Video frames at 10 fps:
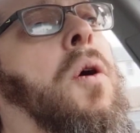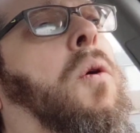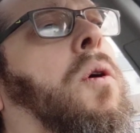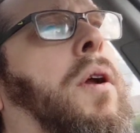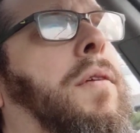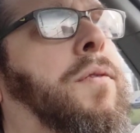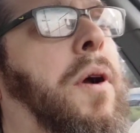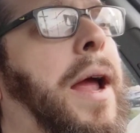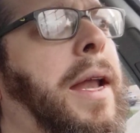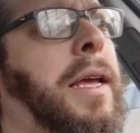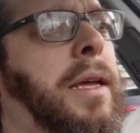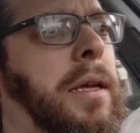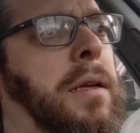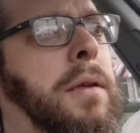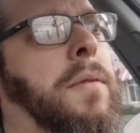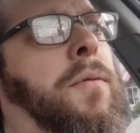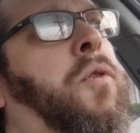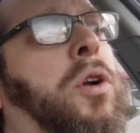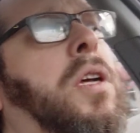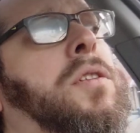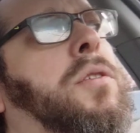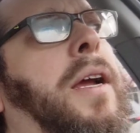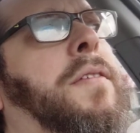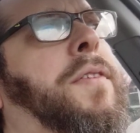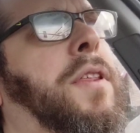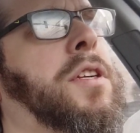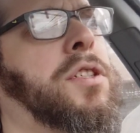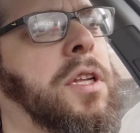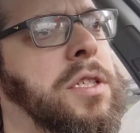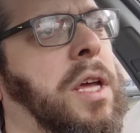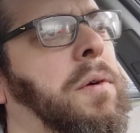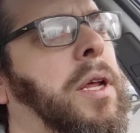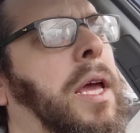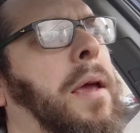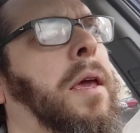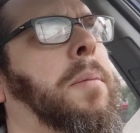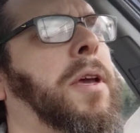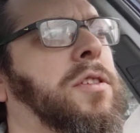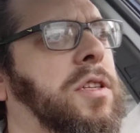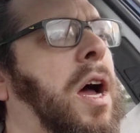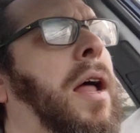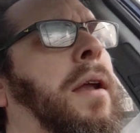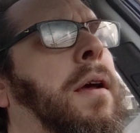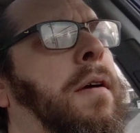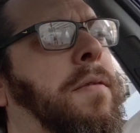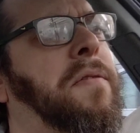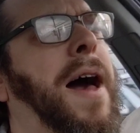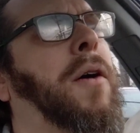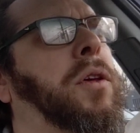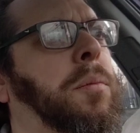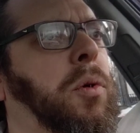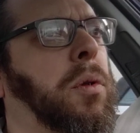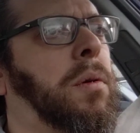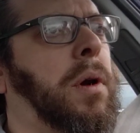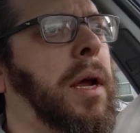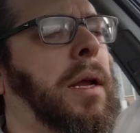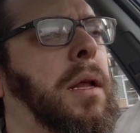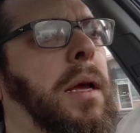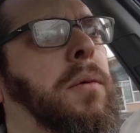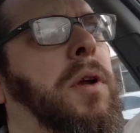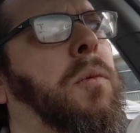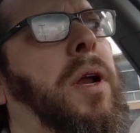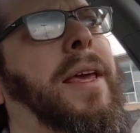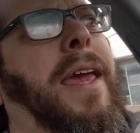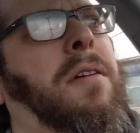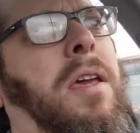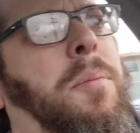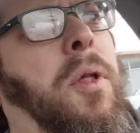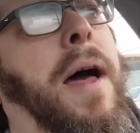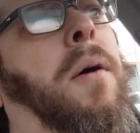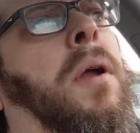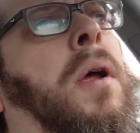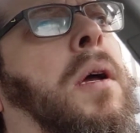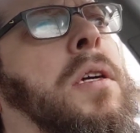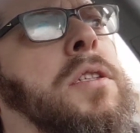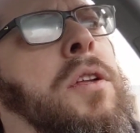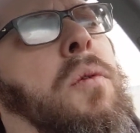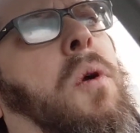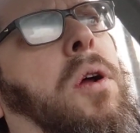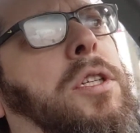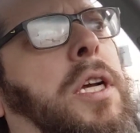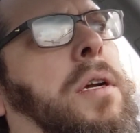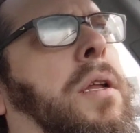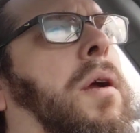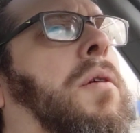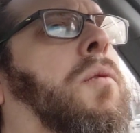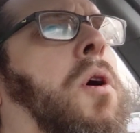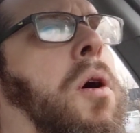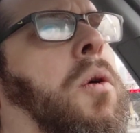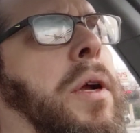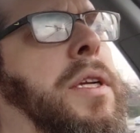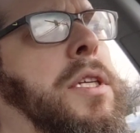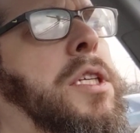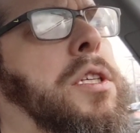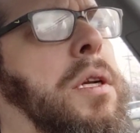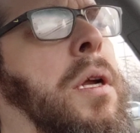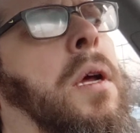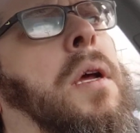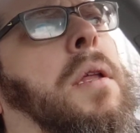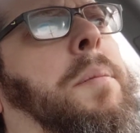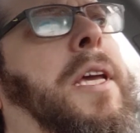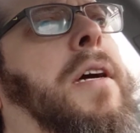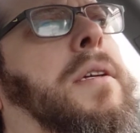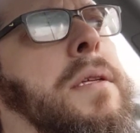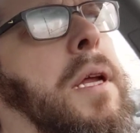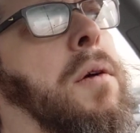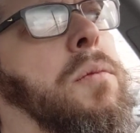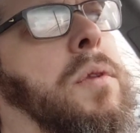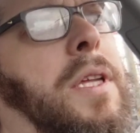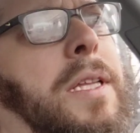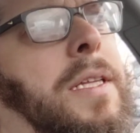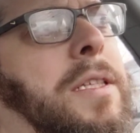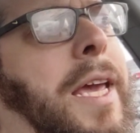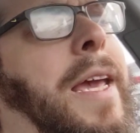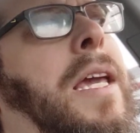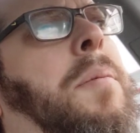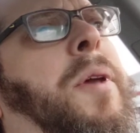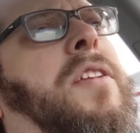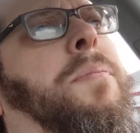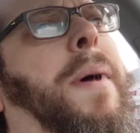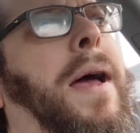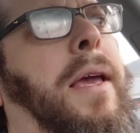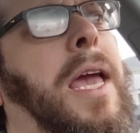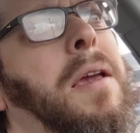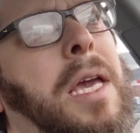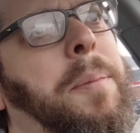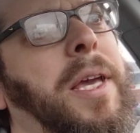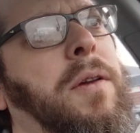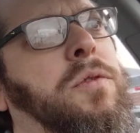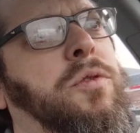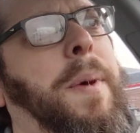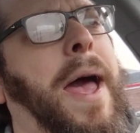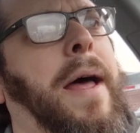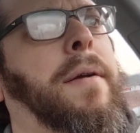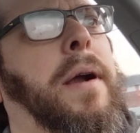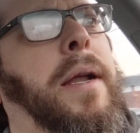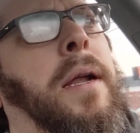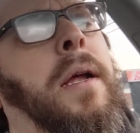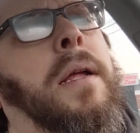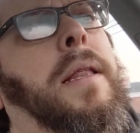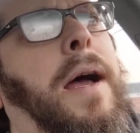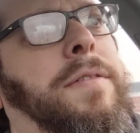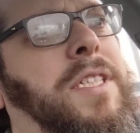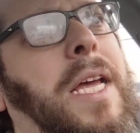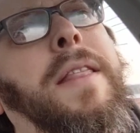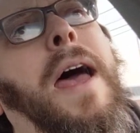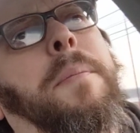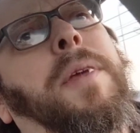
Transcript: or for any, for Dungeons and Dragons 5th edition, let's get rid of gatekeeping. It's not valuable right? Like we don't want to gate people out because they're the wrong gender, they're the wrong orientation. Because you know, gatekeeping is bad. Gatekeeping equals bad, right? I've said that